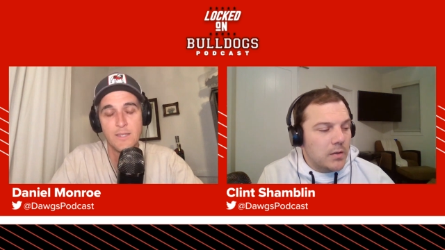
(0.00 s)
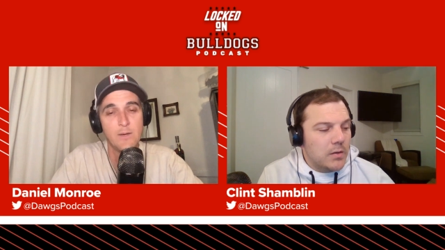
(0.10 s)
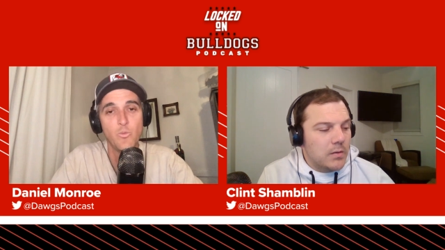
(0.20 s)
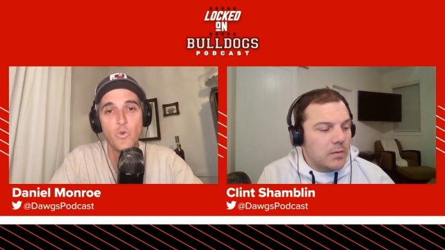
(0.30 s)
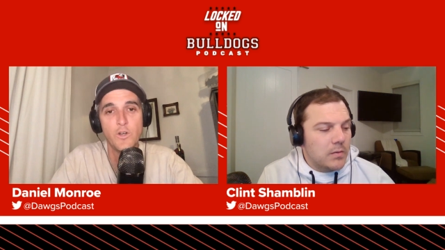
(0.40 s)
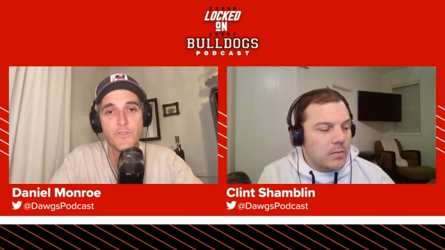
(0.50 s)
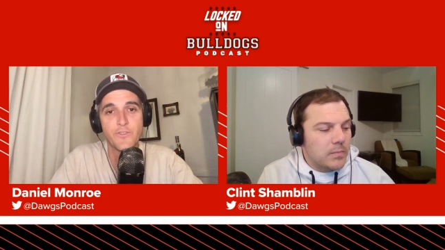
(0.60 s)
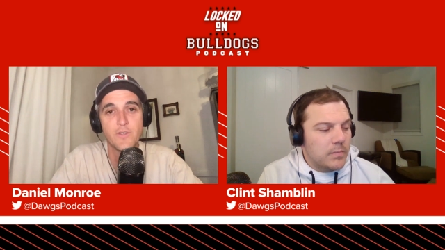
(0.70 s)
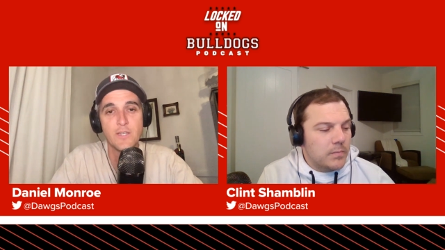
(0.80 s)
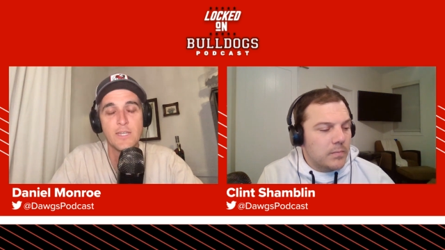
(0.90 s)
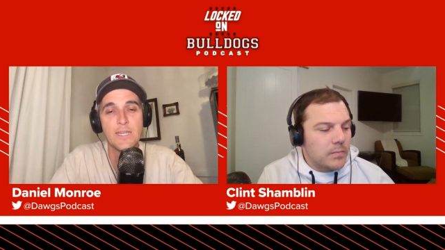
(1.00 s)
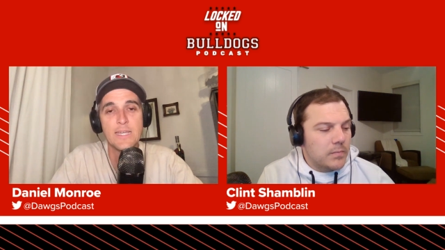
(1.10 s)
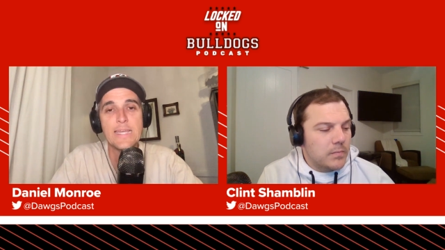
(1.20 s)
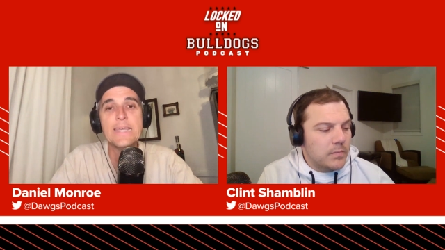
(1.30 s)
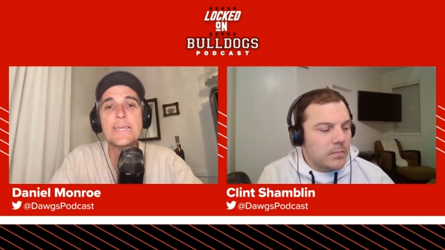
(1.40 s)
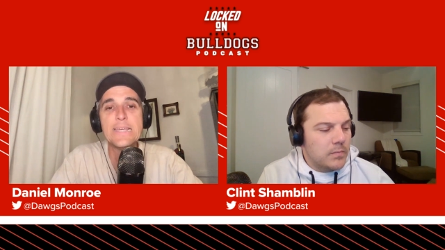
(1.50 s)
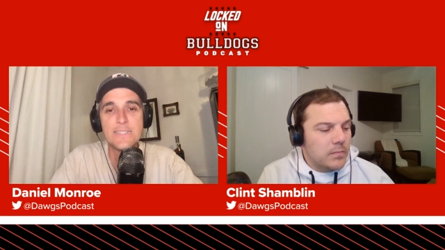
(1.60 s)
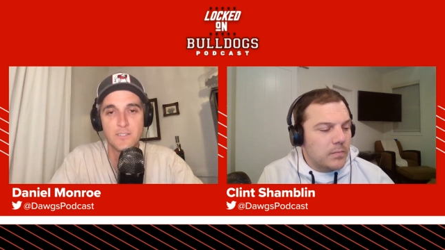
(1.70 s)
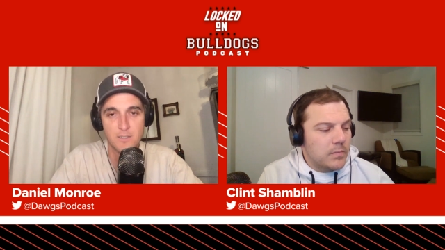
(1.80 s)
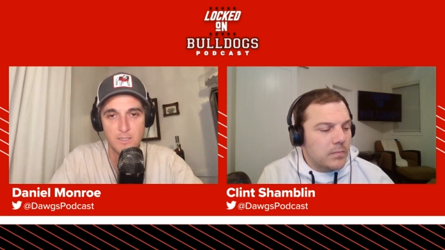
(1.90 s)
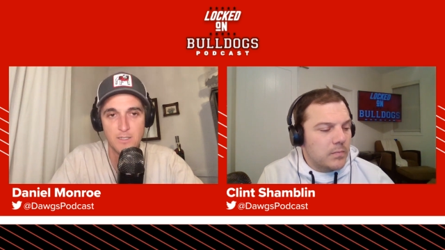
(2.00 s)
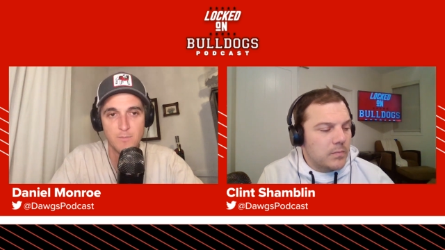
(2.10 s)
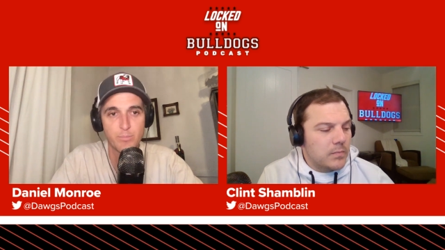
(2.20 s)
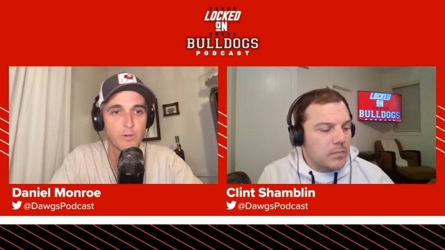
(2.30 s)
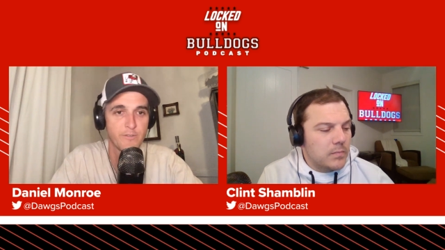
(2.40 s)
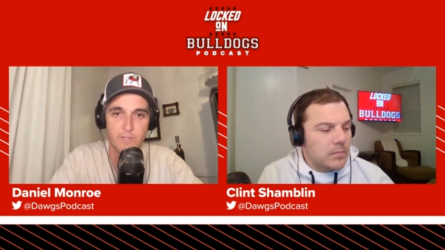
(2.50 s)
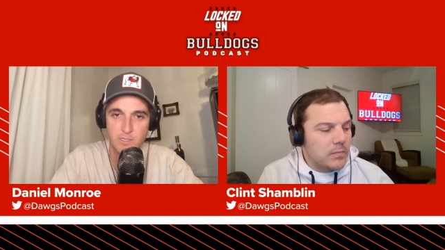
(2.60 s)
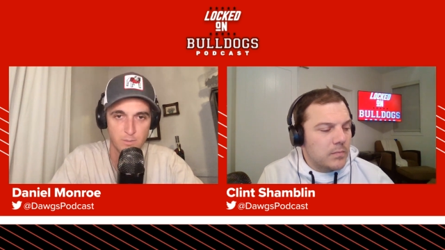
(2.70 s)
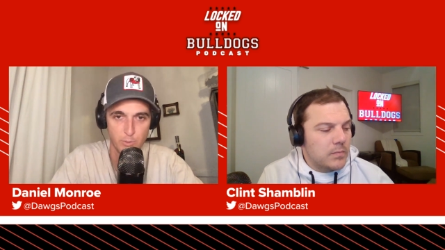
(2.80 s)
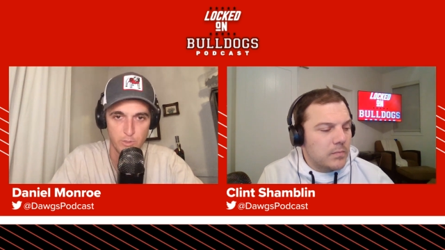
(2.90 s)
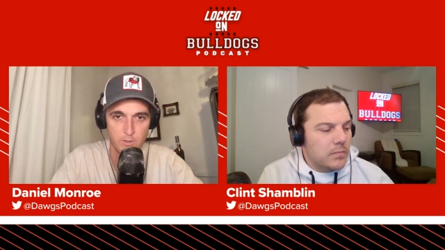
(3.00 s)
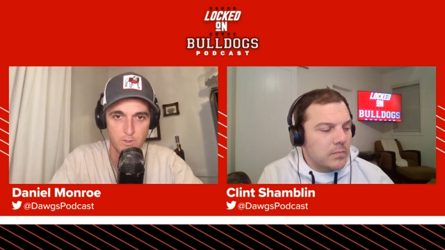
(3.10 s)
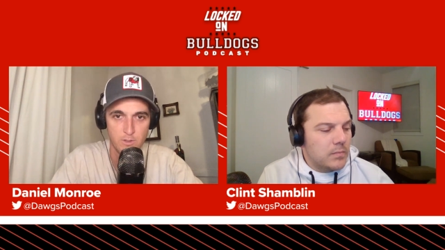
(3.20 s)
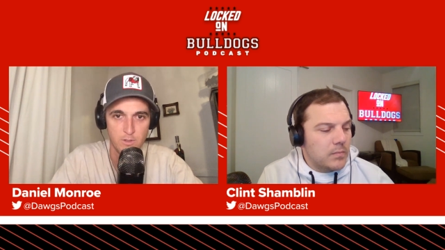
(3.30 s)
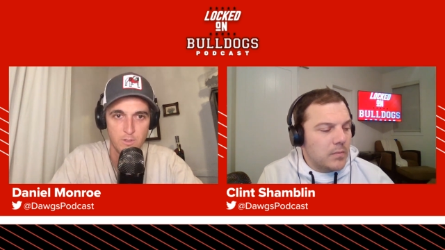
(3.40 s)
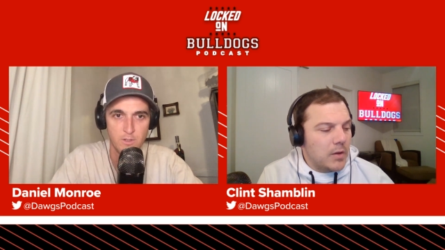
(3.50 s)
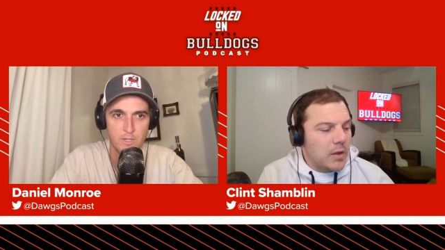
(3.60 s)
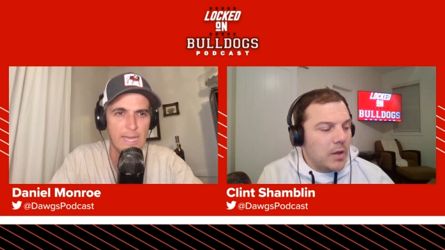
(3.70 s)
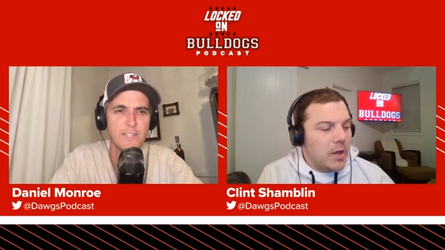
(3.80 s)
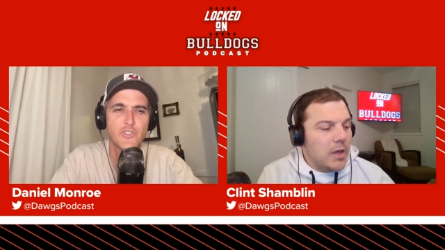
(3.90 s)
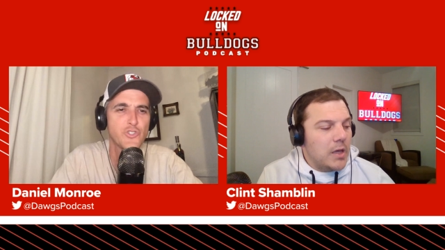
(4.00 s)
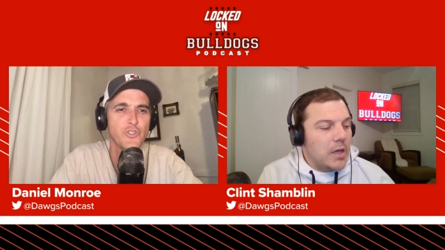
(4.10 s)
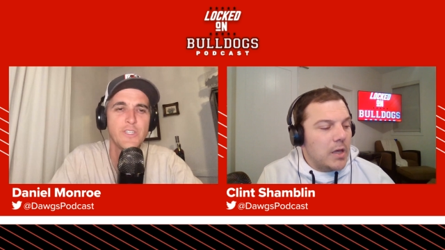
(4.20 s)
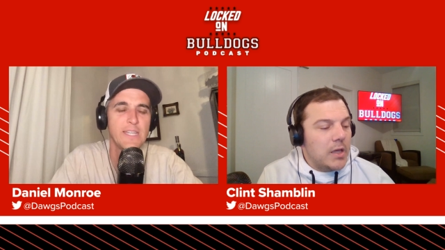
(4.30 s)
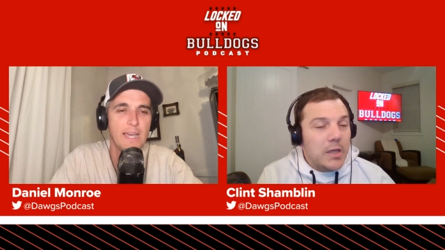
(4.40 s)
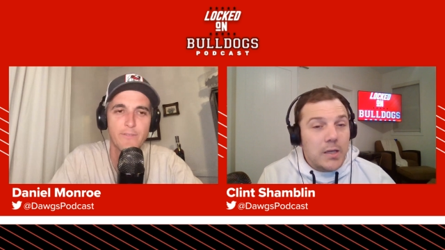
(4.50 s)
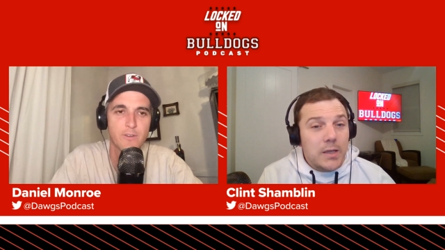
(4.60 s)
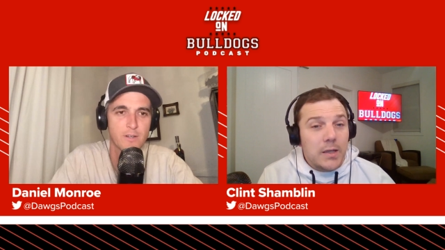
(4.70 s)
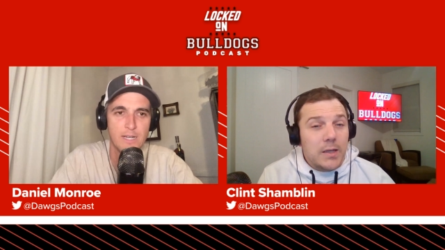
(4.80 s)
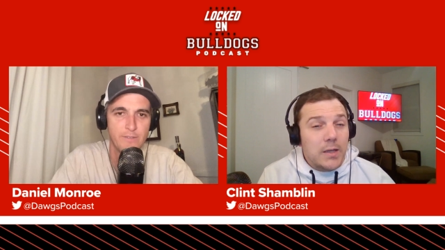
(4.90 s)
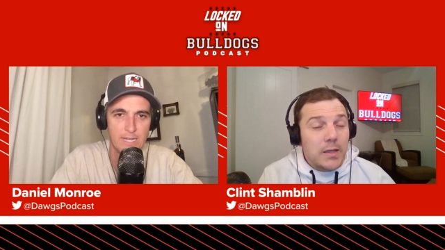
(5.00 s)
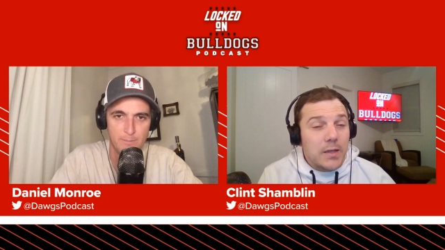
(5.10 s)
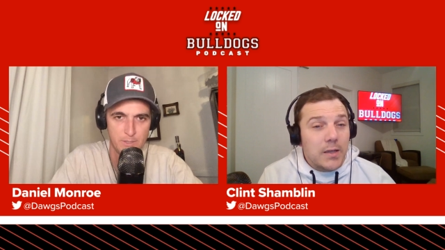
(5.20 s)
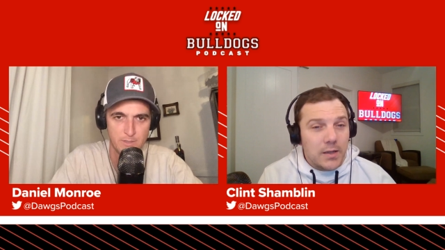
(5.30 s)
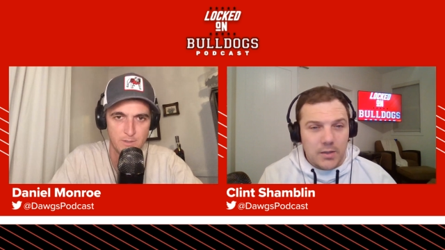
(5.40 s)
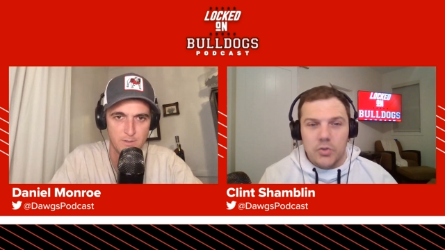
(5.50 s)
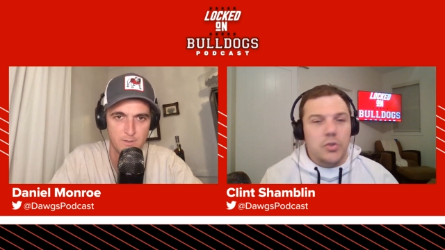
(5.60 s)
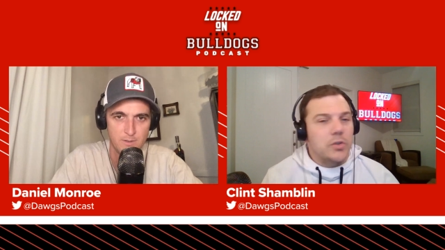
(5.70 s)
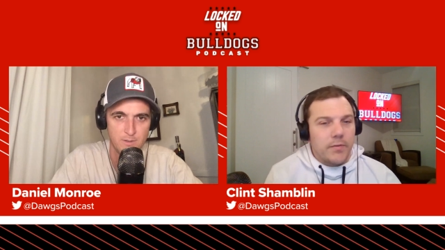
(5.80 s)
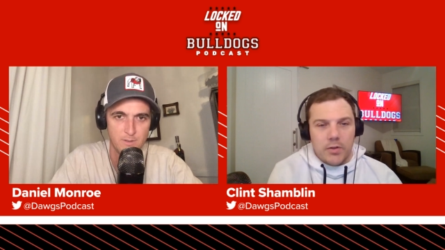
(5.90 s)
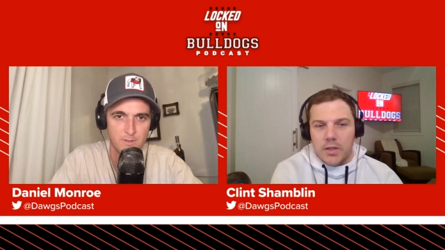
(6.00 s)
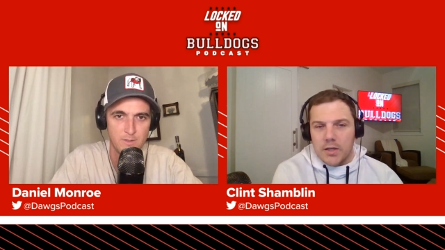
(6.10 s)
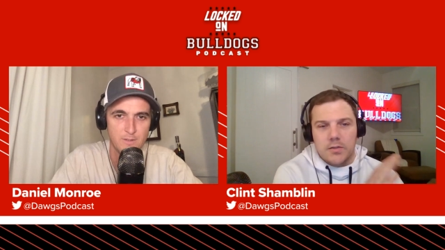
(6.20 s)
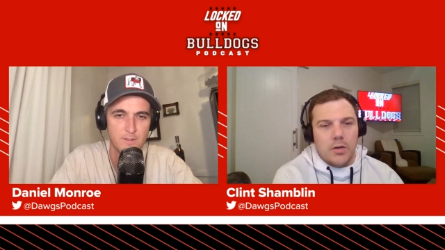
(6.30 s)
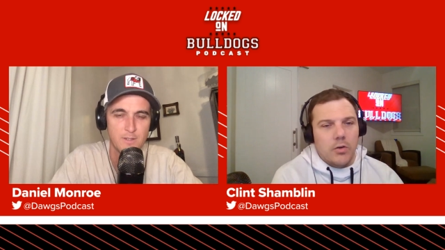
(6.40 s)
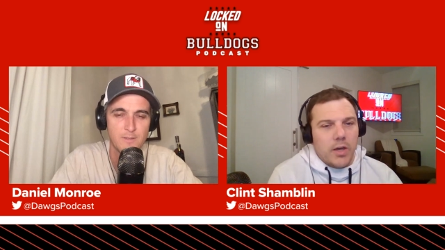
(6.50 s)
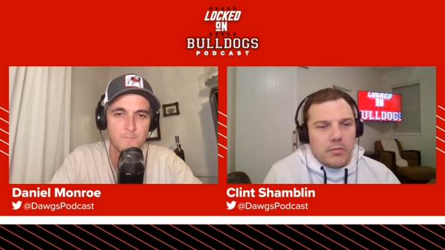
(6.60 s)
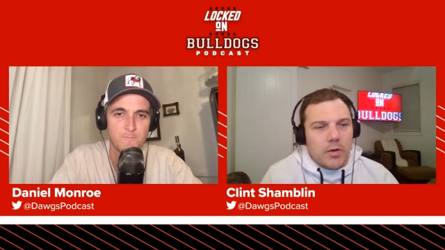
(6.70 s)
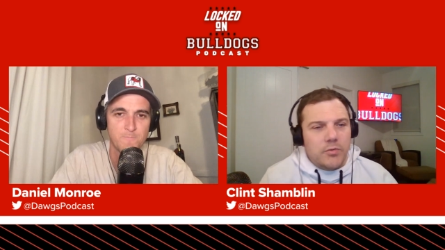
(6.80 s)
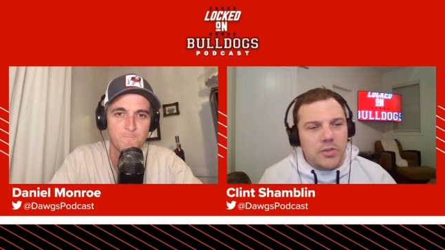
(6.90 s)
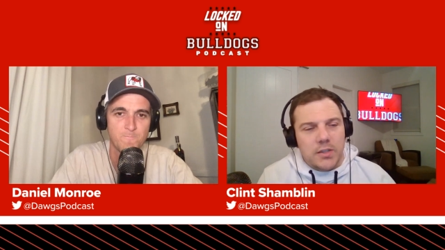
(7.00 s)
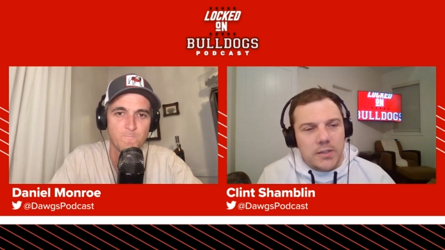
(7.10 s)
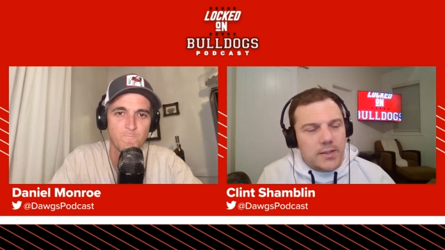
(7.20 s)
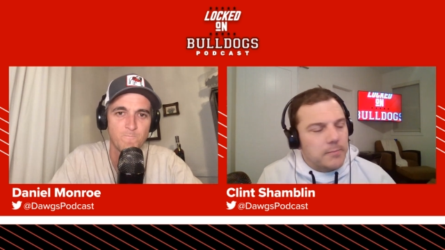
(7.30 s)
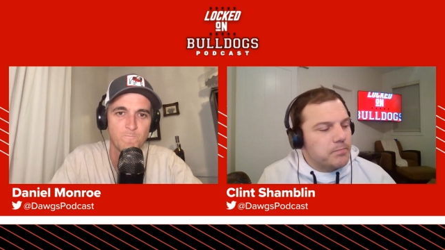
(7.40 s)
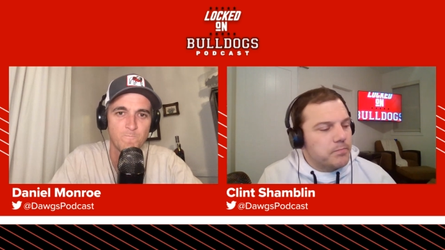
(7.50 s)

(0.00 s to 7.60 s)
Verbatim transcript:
Speaker 1: that was easily preventable. And should never have happened.
Speaker 2: Should never. Yes. Okay. I was just going to say.